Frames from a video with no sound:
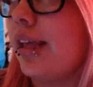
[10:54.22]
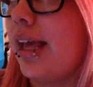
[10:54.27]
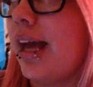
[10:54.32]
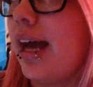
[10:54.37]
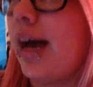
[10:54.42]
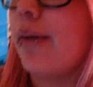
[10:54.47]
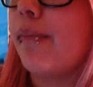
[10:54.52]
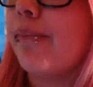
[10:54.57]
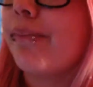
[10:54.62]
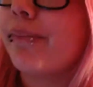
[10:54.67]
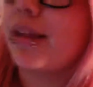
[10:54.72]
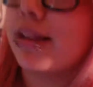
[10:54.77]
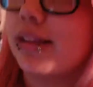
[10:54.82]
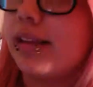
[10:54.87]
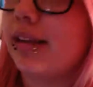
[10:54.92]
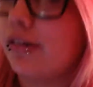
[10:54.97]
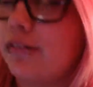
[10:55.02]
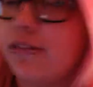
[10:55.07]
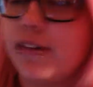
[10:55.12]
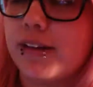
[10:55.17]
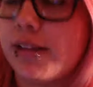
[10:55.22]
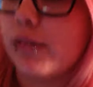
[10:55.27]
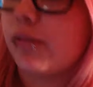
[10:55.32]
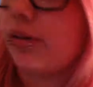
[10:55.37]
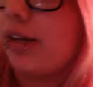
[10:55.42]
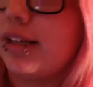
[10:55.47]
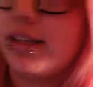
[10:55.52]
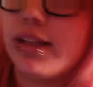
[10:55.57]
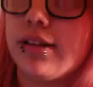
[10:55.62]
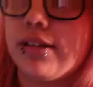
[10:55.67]
and then I finally
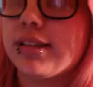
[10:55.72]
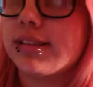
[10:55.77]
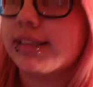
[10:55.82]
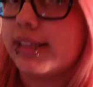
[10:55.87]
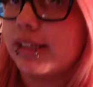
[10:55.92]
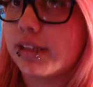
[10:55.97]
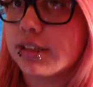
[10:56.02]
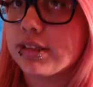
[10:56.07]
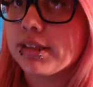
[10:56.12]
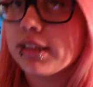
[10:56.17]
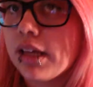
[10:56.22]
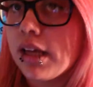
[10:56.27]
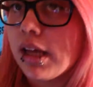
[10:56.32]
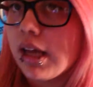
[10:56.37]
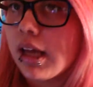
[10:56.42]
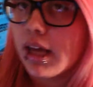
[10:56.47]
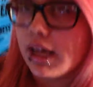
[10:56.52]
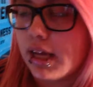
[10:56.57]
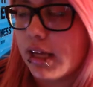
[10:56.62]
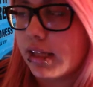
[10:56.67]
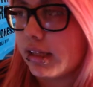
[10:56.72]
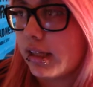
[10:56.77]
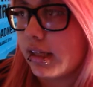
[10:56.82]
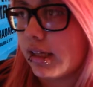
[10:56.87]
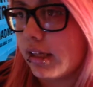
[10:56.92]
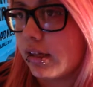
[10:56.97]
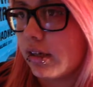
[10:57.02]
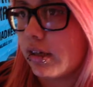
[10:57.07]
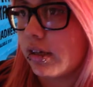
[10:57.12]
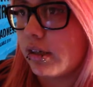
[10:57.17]
ran down the stairs, and
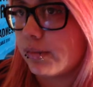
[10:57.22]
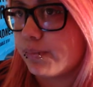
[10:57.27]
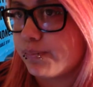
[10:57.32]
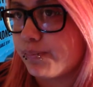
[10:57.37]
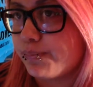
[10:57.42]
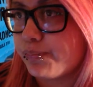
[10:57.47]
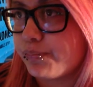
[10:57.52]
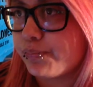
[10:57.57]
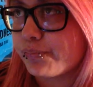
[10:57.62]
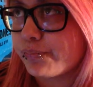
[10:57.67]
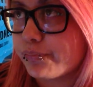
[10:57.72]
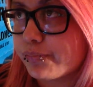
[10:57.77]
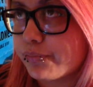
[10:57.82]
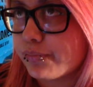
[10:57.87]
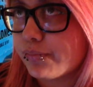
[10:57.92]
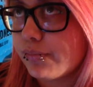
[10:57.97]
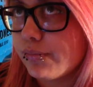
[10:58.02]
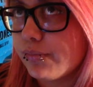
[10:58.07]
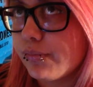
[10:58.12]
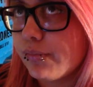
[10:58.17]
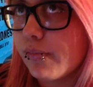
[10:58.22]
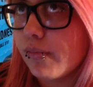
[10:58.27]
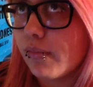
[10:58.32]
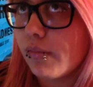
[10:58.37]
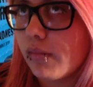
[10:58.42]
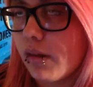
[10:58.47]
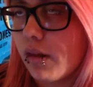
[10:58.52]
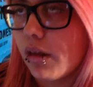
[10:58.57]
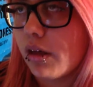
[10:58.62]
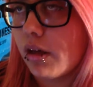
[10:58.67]
then
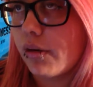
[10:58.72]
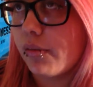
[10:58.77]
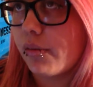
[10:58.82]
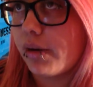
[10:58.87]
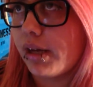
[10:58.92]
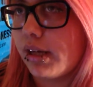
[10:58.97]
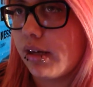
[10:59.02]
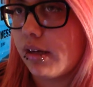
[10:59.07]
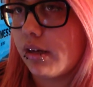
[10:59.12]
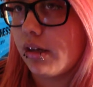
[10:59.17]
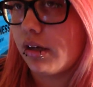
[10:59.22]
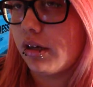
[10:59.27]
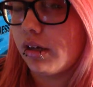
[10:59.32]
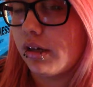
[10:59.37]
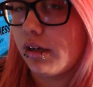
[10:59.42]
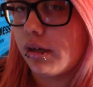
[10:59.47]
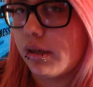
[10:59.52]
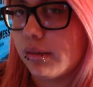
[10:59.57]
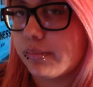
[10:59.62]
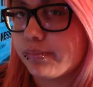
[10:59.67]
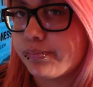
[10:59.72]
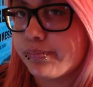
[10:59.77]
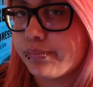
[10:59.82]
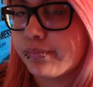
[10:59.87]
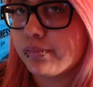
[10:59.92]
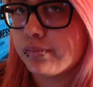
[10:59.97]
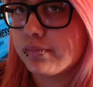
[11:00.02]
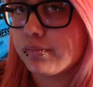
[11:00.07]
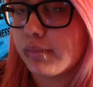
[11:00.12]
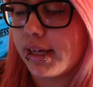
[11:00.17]
I ran
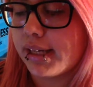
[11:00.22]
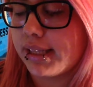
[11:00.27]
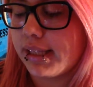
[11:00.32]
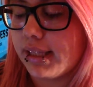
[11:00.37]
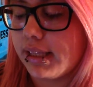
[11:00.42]
back